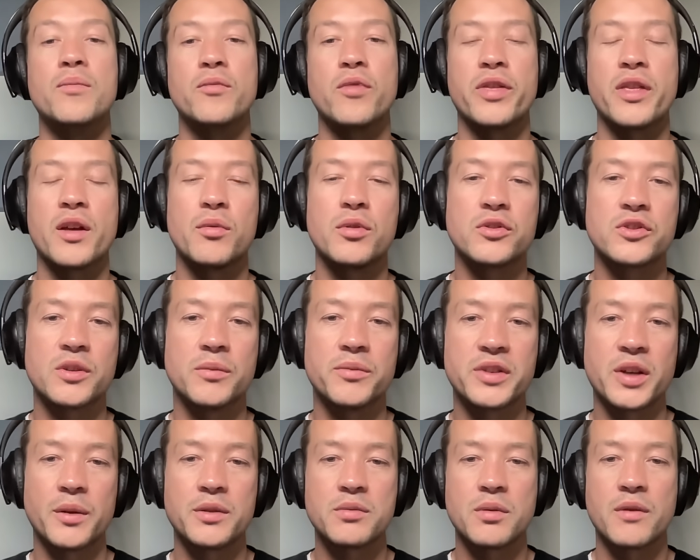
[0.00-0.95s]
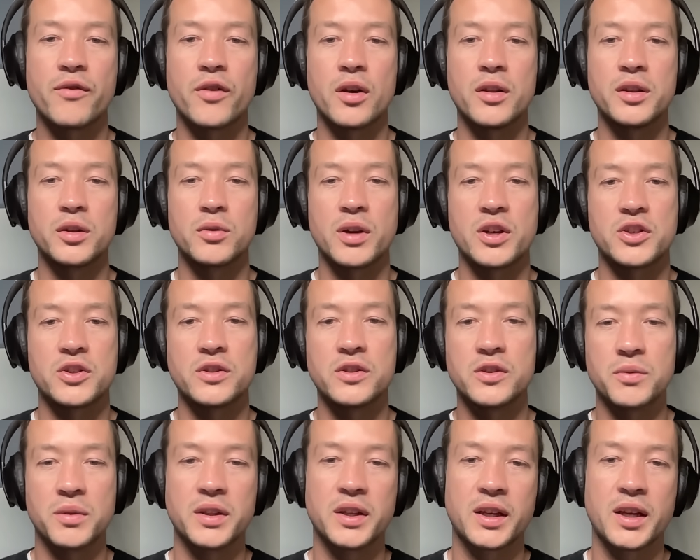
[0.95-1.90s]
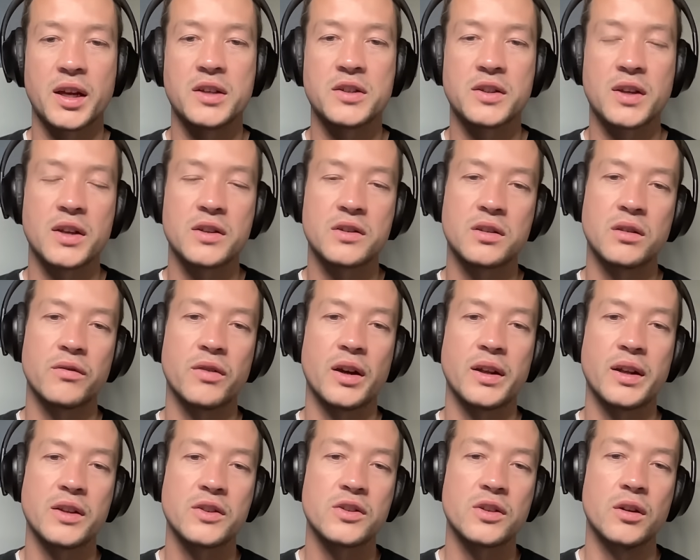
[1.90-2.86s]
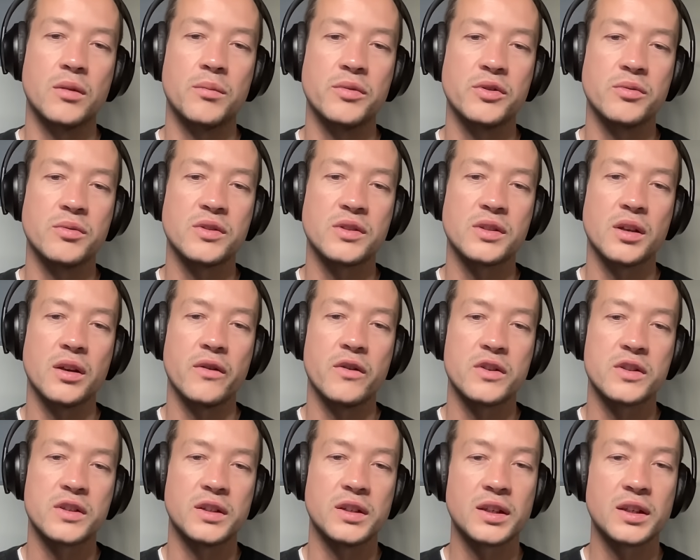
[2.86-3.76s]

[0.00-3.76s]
But there will sometimes be further questions when the case gets to the Financial Ombudsman Service.